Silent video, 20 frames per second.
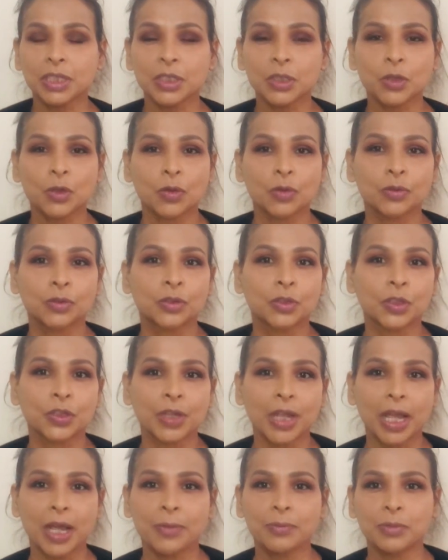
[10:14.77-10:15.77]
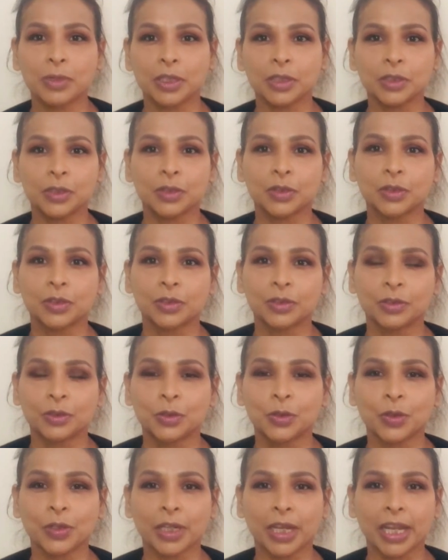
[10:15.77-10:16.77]
So today I'm not
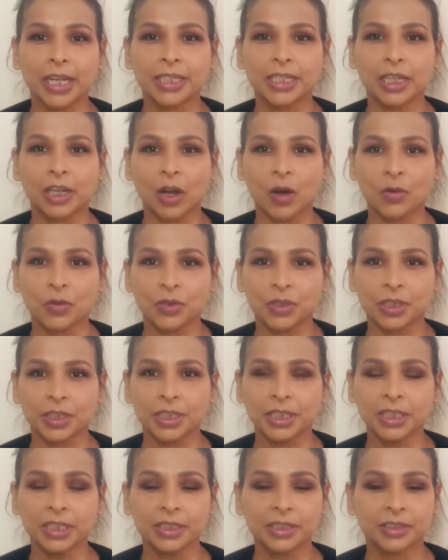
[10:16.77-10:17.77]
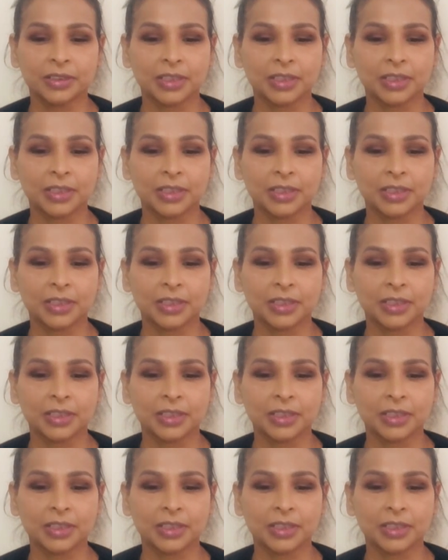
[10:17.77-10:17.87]
doing any contouring.